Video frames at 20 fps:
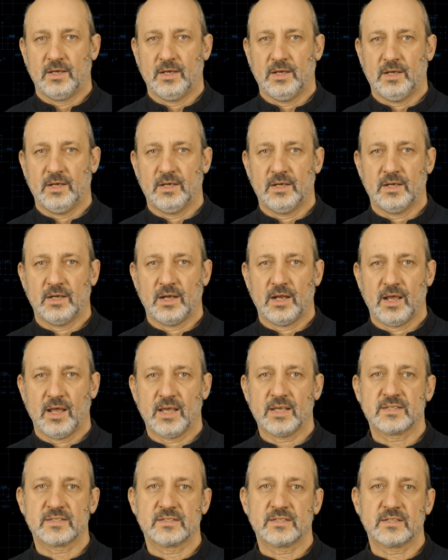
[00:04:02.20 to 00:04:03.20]
In
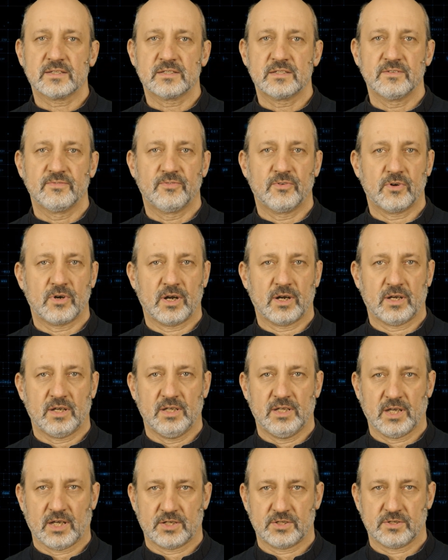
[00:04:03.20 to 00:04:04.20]
x64
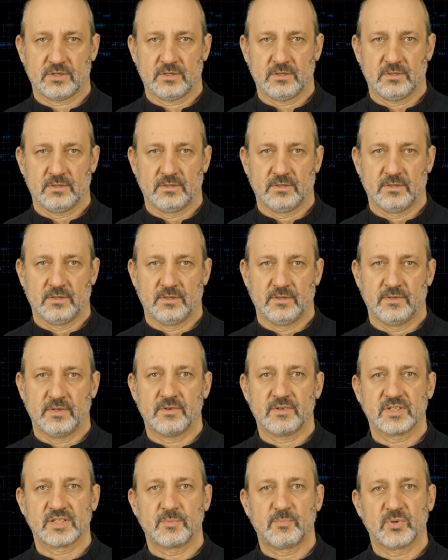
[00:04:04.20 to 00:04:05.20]
architecture,
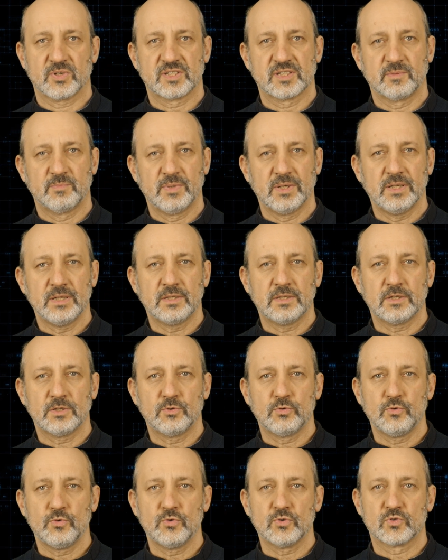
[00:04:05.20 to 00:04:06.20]
there is a possibility
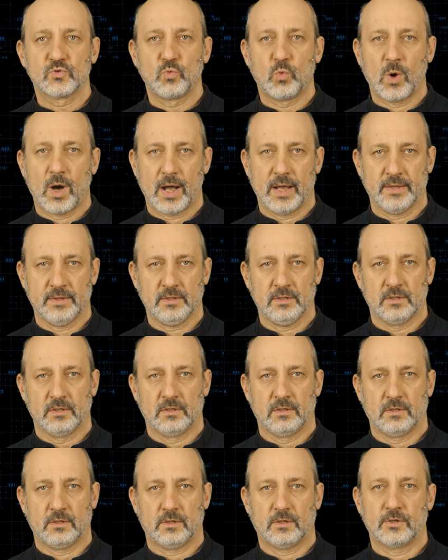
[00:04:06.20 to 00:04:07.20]
to use one
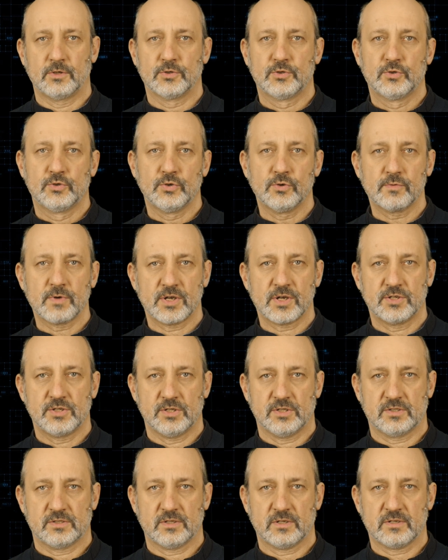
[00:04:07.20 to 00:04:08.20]
or two
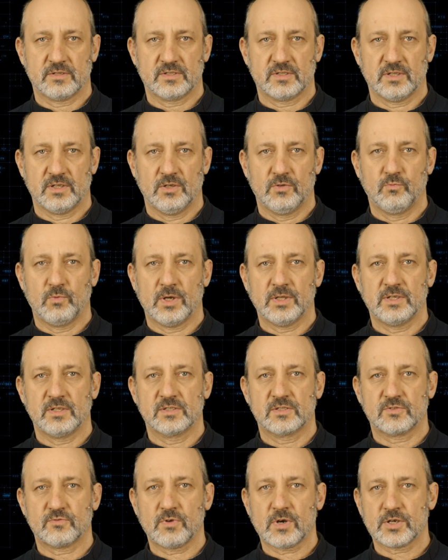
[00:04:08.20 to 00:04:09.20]
registers in one
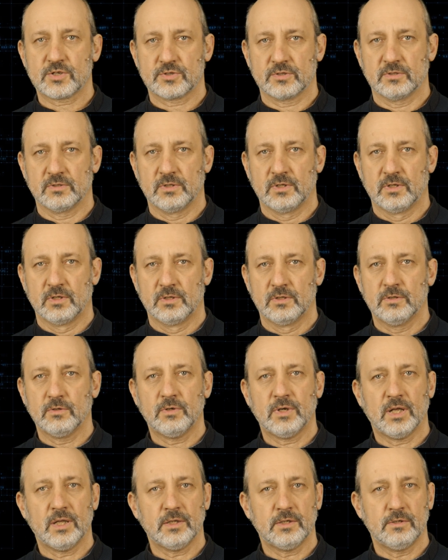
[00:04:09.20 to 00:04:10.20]
instruction to
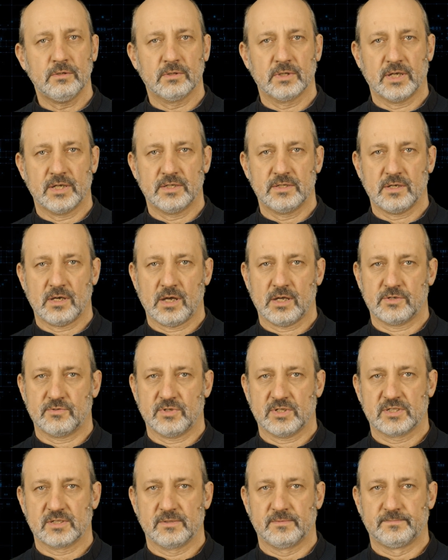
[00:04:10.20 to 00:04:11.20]
calculate the
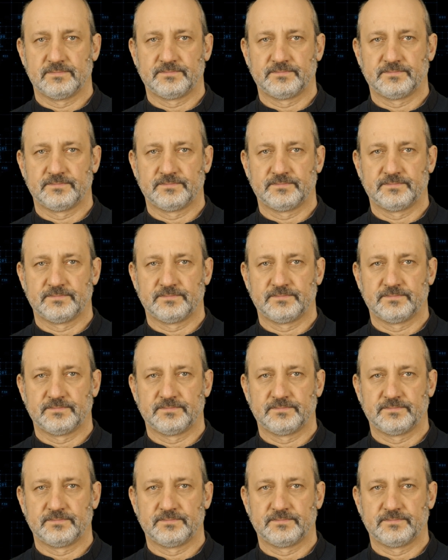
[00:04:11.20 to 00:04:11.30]
address.